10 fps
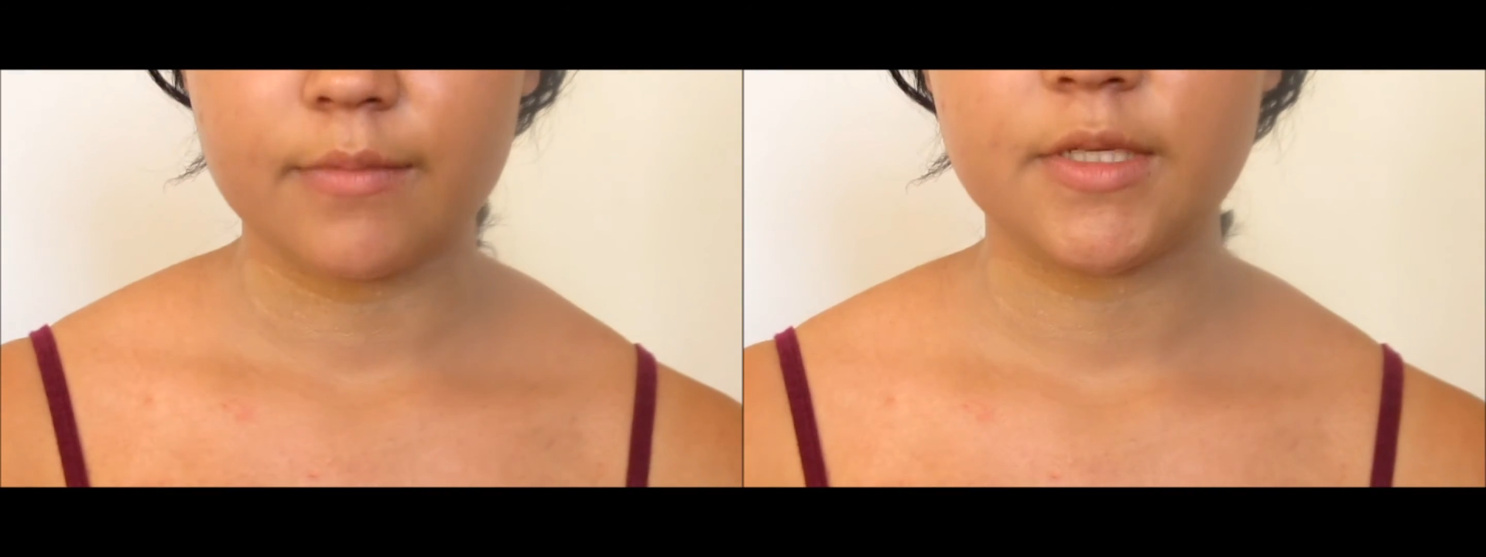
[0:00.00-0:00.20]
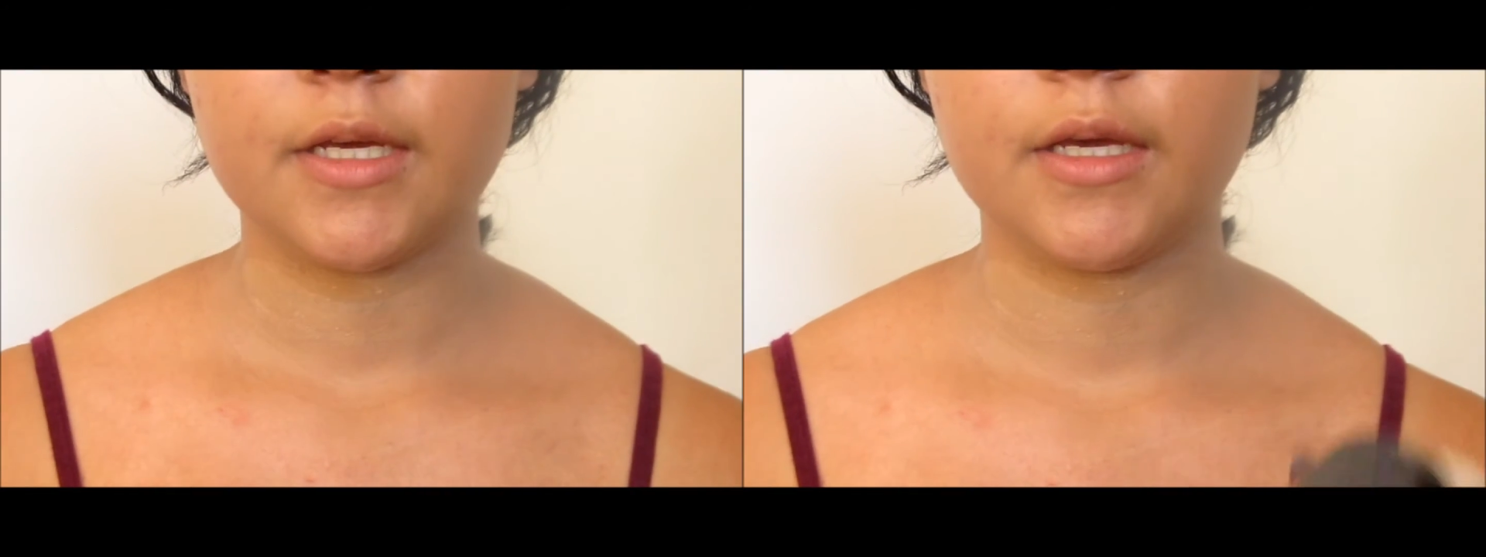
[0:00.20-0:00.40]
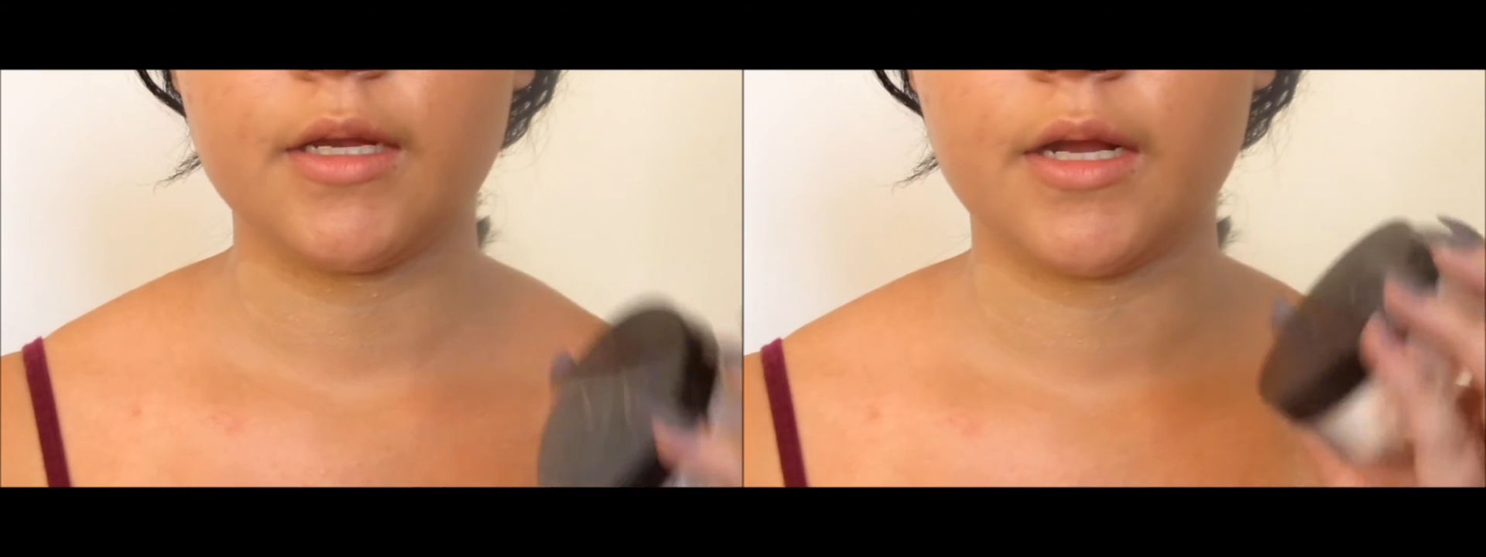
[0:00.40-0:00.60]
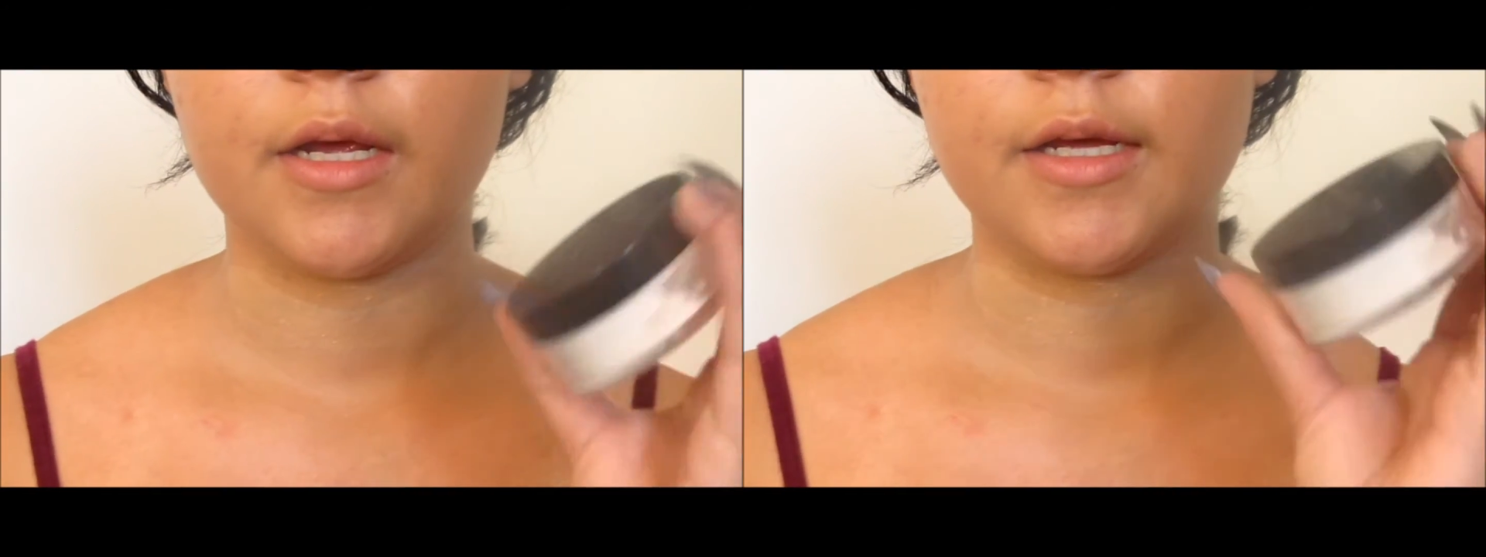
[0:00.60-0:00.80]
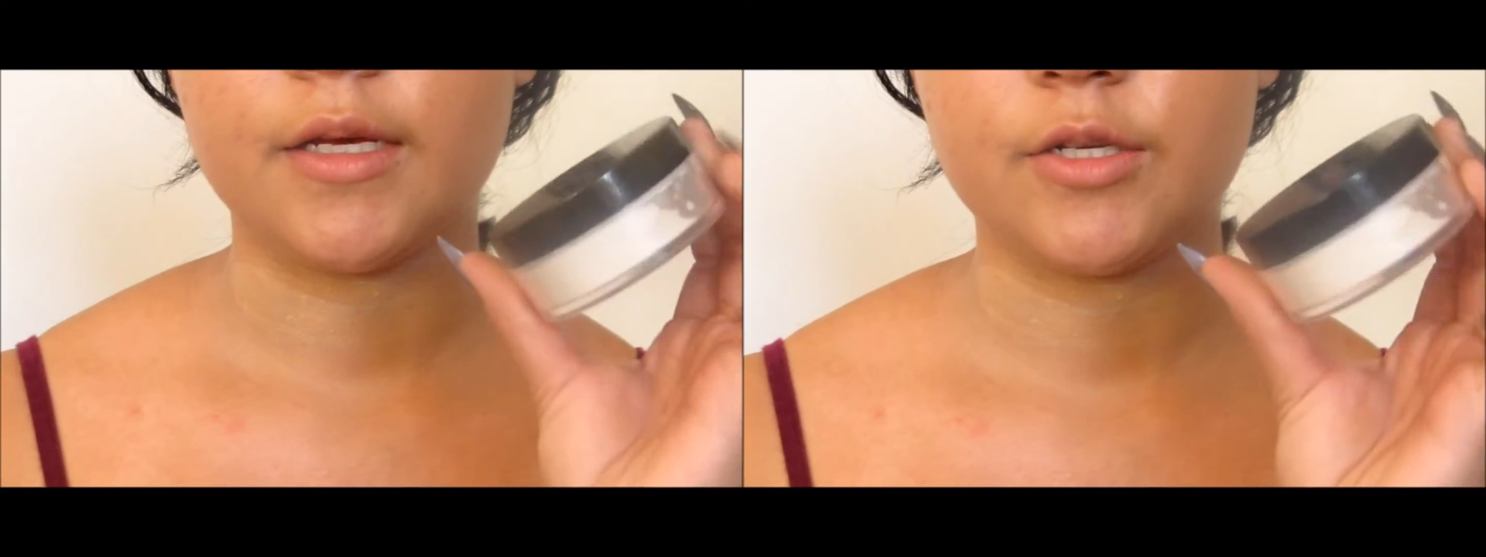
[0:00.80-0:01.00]
I'm taking
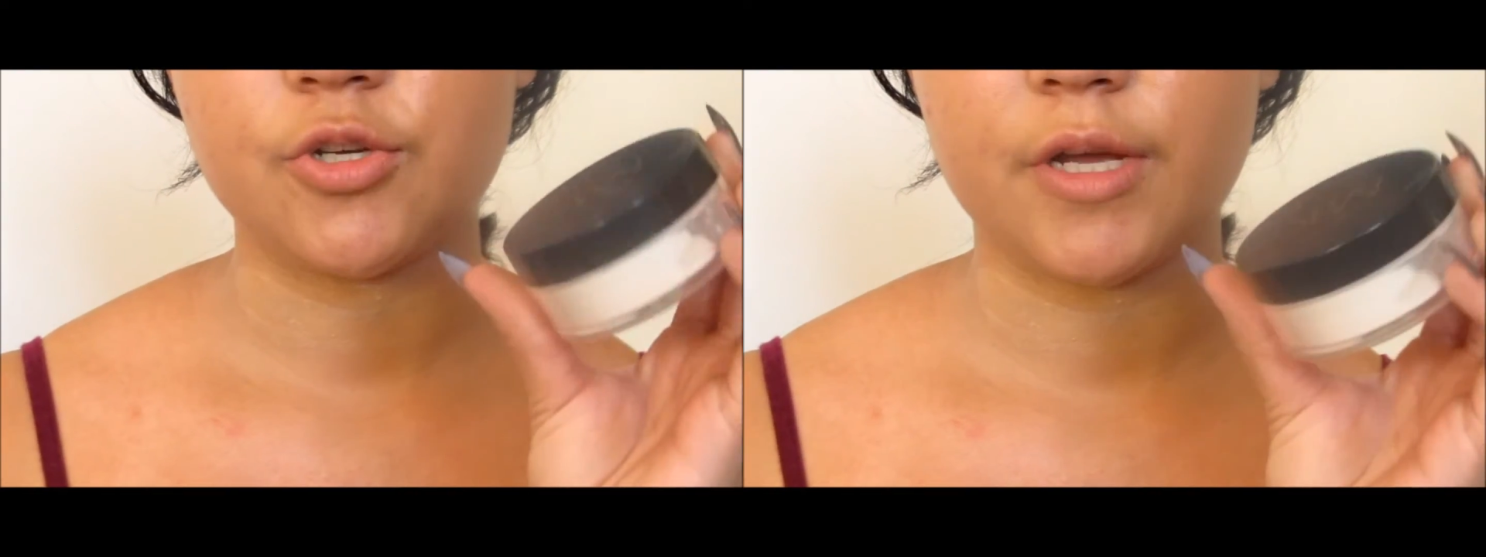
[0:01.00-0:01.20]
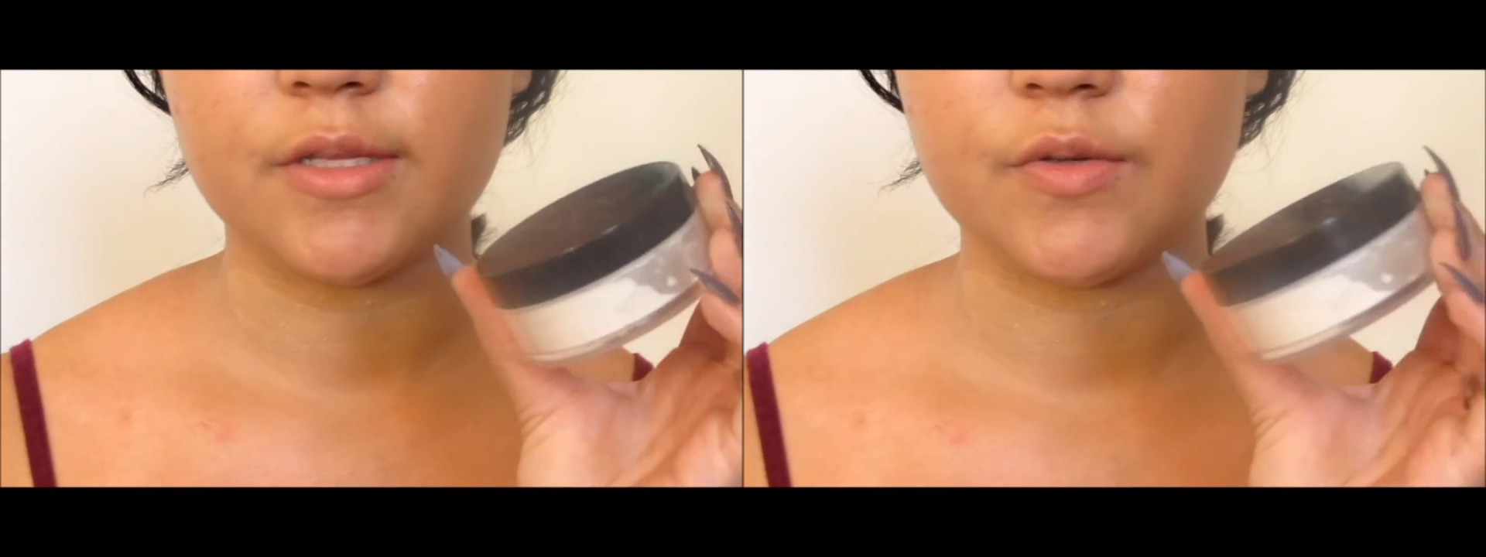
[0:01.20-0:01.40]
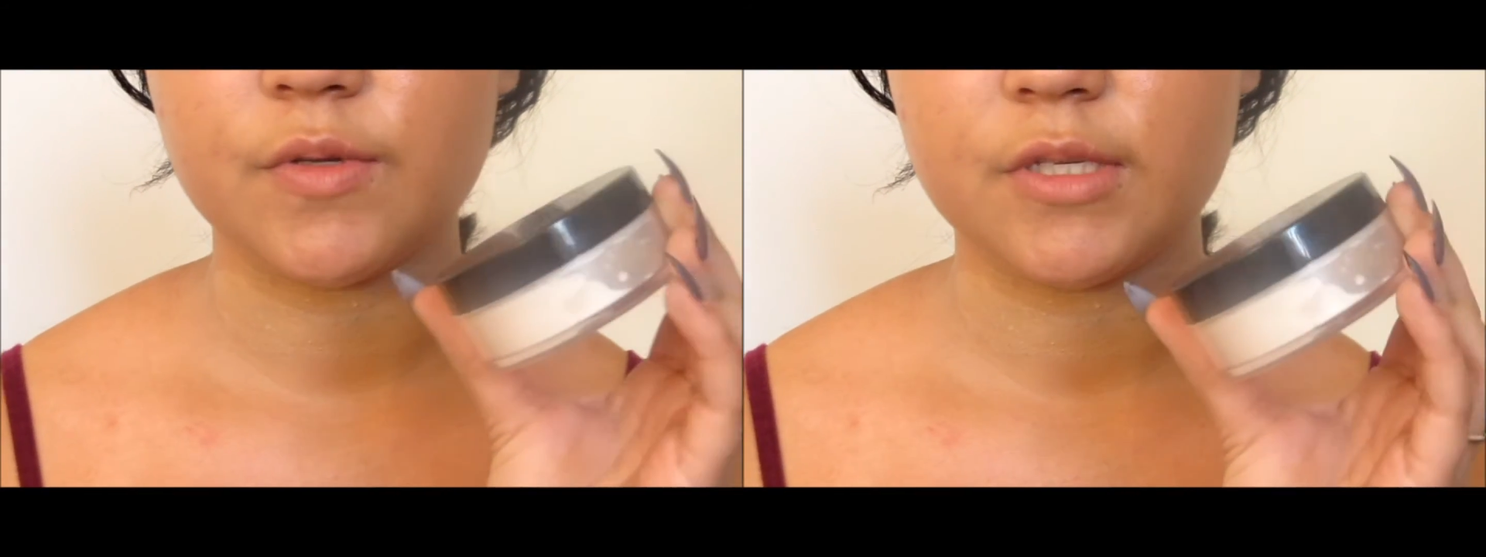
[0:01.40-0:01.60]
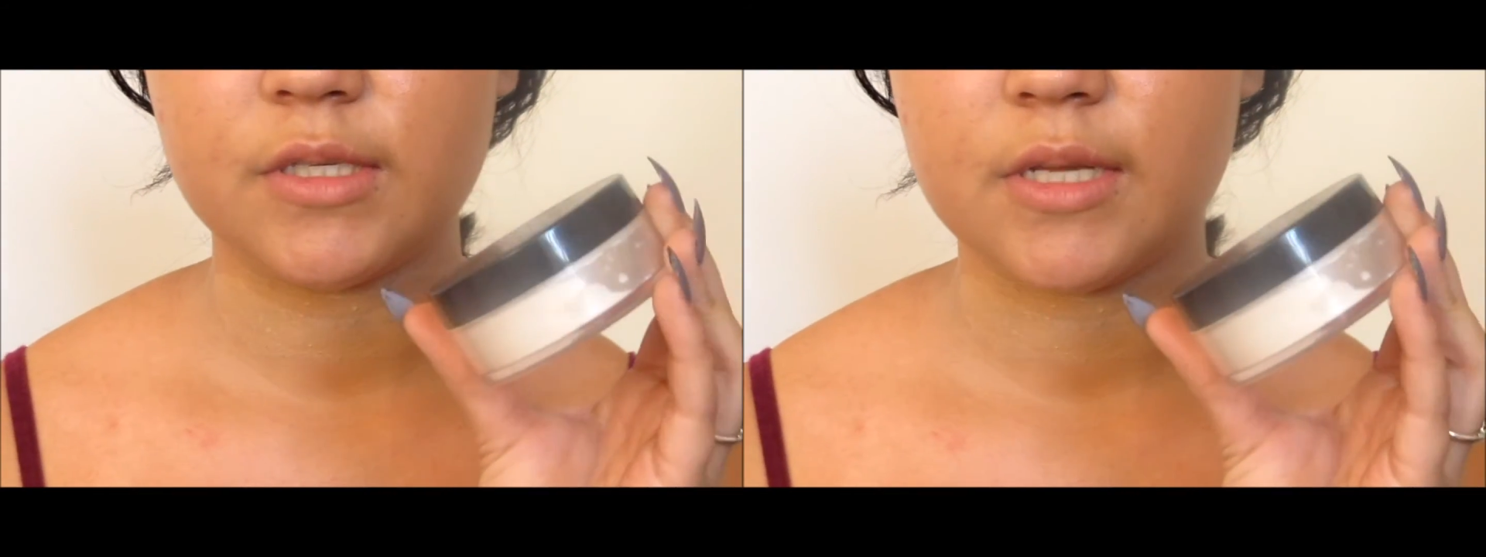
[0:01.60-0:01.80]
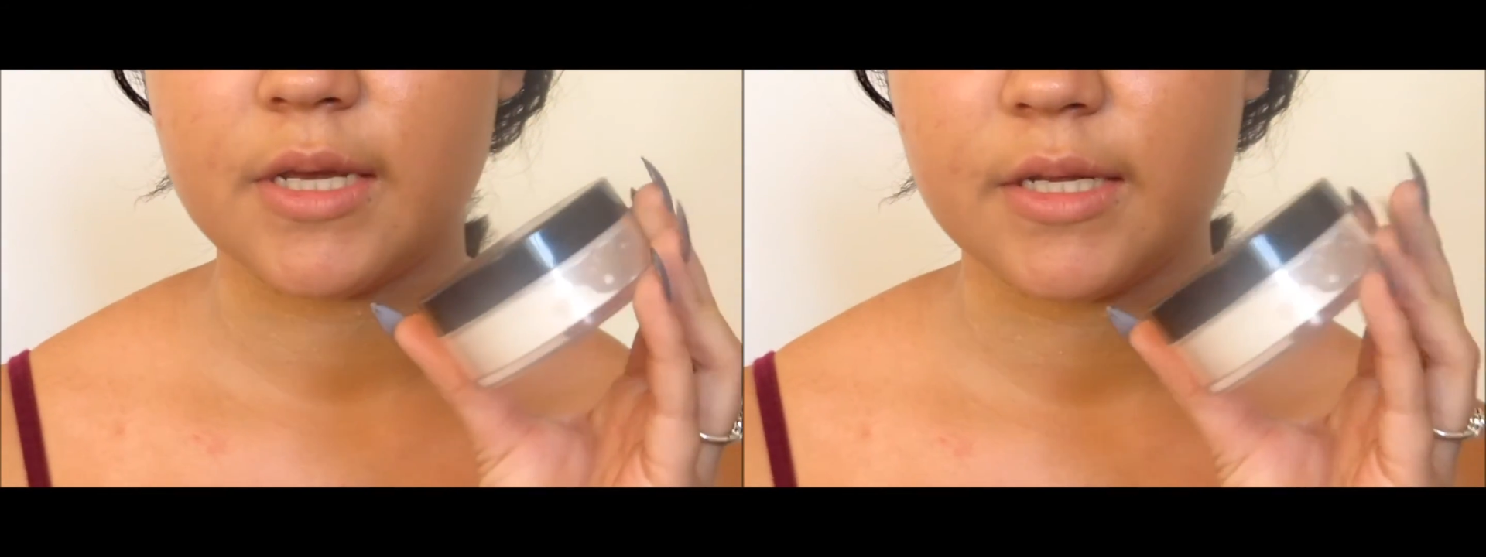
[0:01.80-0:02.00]
a
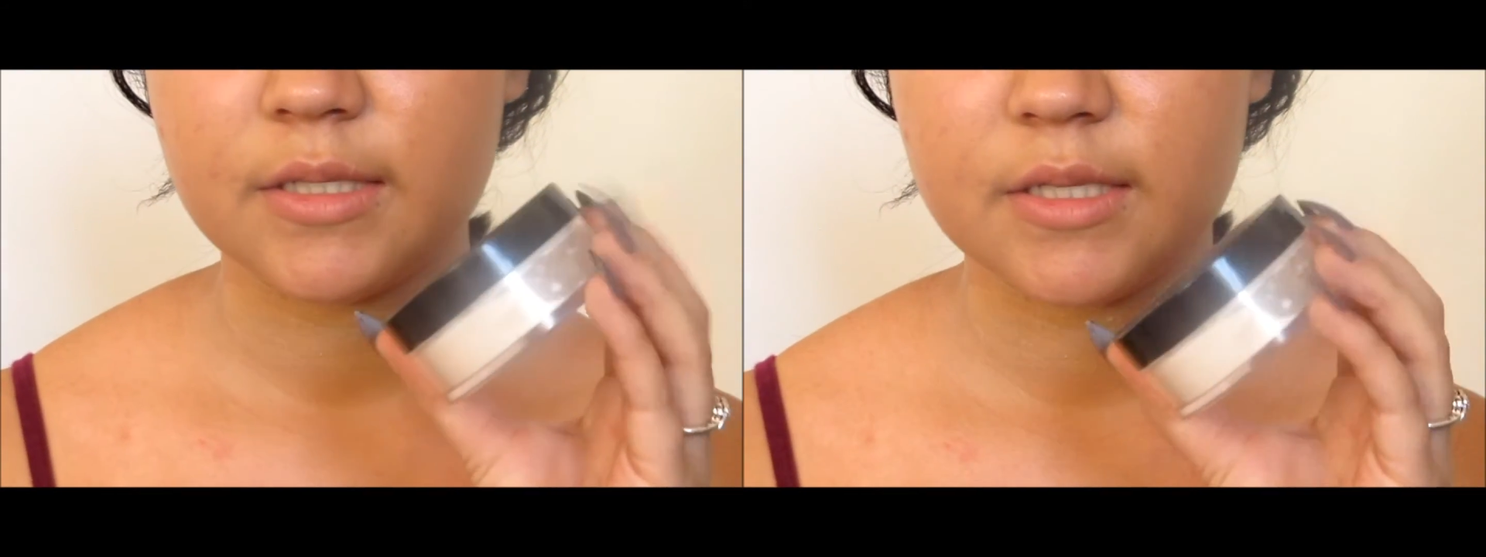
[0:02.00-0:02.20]
translucent